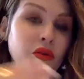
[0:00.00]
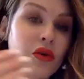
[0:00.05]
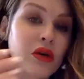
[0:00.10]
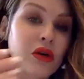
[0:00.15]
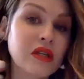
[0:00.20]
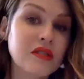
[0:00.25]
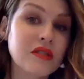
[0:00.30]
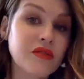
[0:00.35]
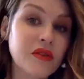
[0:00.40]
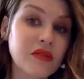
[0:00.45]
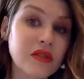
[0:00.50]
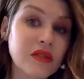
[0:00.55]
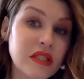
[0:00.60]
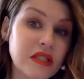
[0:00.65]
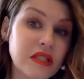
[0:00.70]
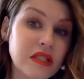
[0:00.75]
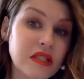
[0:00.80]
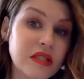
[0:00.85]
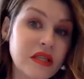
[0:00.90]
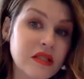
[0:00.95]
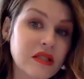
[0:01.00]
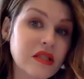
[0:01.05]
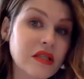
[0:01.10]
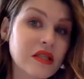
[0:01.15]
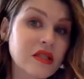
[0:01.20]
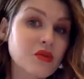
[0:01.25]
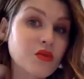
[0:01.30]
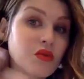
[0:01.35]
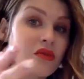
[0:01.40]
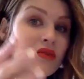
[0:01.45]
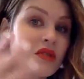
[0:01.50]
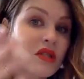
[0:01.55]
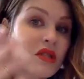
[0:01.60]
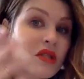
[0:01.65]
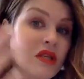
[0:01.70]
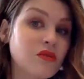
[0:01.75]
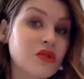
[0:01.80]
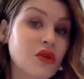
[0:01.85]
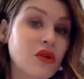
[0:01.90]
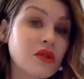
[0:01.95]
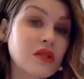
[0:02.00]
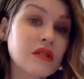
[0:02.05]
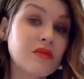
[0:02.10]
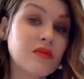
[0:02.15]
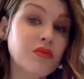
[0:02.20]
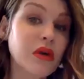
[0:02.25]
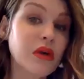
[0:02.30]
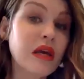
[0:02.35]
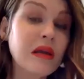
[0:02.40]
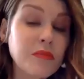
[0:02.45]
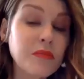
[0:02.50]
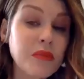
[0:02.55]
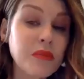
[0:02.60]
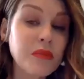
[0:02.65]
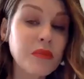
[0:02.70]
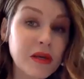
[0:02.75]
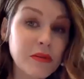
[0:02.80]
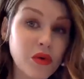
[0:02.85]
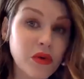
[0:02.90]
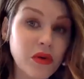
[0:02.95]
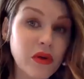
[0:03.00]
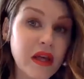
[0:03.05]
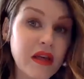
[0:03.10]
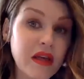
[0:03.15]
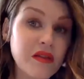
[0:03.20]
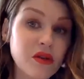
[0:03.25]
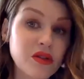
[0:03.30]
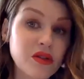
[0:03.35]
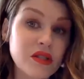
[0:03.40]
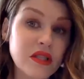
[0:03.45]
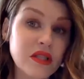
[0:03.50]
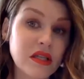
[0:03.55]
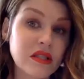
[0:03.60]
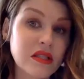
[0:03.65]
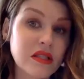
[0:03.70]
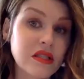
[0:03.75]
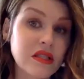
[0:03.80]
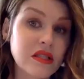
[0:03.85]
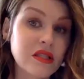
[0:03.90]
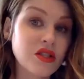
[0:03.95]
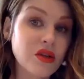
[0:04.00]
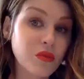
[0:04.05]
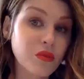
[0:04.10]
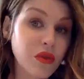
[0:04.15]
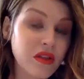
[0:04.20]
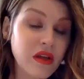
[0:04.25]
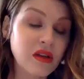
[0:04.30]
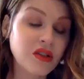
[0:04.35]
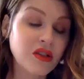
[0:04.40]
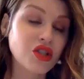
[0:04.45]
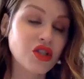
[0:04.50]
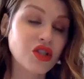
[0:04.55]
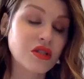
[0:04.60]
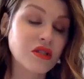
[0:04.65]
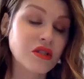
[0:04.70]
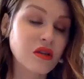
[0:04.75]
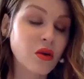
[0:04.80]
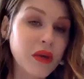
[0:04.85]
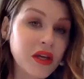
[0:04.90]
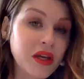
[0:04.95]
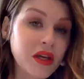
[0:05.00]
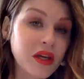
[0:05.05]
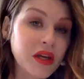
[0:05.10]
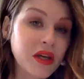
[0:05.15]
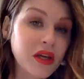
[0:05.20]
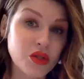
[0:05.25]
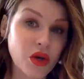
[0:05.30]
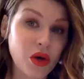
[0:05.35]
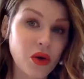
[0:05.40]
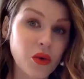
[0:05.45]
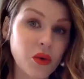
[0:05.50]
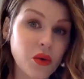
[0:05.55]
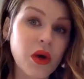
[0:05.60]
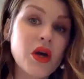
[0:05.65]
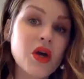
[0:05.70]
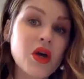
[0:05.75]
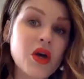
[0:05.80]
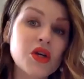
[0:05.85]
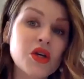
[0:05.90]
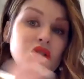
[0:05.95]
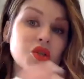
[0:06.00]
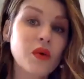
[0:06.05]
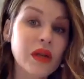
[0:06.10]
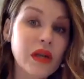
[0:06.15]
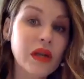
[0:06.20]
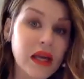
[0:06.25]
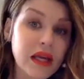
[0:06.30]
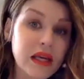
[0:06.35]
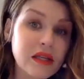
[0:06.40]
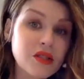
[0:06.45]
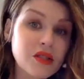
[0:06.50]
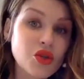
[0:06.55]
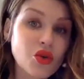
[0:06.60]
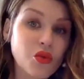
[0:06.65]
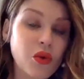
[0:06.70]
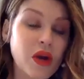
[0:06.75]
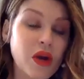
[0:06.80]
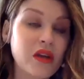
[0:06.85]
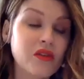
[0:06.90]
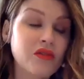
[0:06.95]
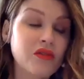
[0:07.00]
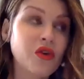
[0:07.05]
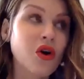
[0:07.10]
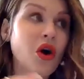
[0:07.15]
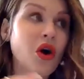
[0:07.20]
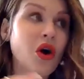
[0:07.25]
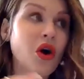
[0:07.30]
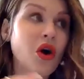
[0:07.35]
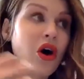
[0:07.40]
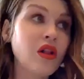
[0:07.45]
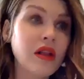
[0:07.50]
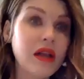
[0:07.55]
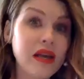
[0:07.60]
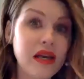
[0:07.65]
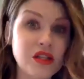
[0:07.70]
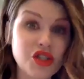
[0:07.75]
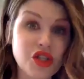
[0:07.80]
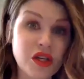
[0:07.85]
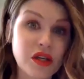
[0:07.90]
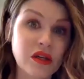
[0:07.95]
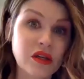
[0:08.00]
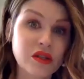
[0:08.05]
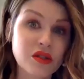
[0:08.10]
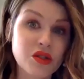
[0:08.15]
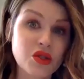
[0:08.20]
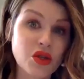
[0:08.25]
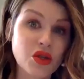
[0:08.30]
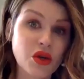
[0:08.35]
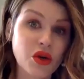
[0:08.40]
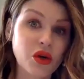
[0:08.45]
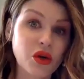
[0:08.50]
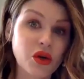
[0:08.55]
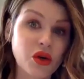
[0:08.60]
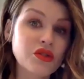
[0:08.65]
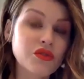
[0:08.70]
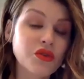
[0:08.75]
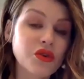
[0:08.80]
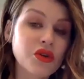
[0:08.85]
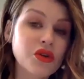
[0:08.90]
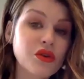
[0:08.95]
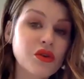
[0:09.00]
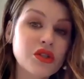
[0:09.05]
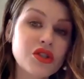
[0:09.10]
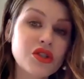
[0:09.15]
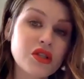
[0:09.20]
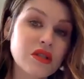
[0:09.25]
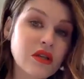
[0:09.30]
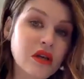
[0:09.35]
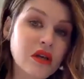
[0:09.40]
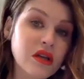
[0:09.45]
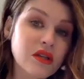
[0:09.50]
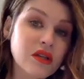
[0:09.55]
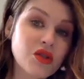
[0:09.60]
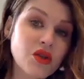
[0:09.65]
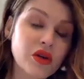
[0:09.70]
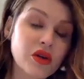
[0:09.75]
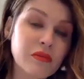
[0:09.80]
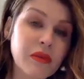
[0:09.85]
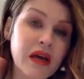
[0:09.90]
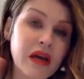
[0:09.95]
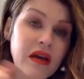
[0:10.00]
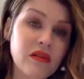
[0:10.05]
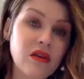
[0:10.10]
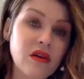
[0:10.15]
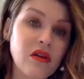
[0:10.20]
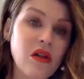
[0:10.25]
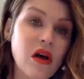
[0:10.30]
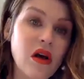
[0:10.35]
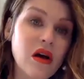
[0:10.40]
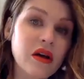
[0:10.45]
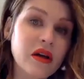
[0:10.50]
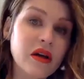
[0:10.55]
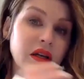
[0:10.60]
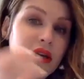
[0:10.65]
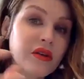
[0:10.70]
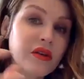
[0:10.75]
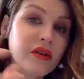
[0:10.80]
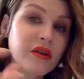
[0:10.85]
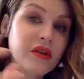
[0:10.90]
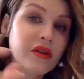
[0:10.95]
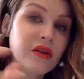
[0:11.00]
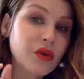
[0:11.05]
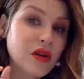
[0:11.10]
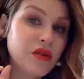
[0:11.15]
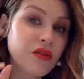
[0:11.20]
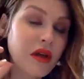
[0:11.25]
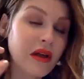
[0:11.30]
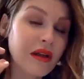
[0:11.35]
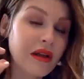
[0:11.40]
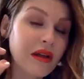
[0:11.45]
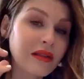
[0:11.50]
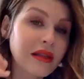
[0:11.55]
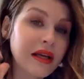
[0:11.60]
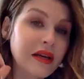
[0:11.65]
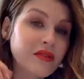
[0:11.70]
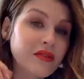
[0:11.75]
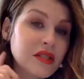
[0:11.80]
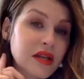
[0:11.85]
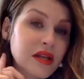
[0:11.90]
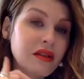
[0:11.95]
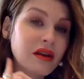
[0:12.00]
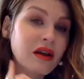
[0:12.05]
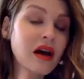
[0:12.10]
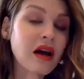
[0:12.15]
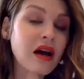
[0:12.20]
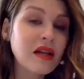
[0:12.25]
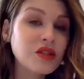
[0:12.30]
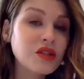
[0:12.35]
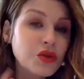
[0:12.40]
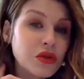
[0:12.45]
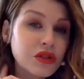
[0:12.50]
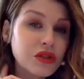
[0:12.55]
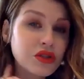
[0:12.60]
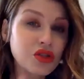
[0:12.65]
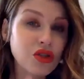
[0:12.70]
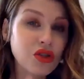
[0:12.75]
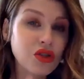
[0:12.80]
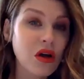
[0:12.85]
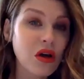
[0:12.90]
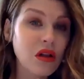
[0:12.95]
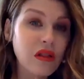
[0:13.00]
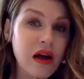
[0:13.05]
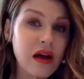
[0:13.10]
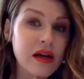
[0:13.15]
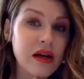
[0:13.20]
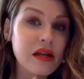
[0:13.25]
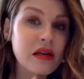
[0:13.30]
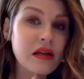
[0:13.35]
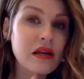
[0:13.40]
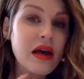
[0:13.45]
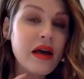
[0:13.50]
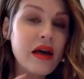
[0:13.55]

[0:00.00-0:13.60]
40s, 50s, 60s. We've seen results in people in their 60s within just a week or so. So it is great for all aging concerns for you to just kind of turn back the clock and give yourself that lift and the contour jawline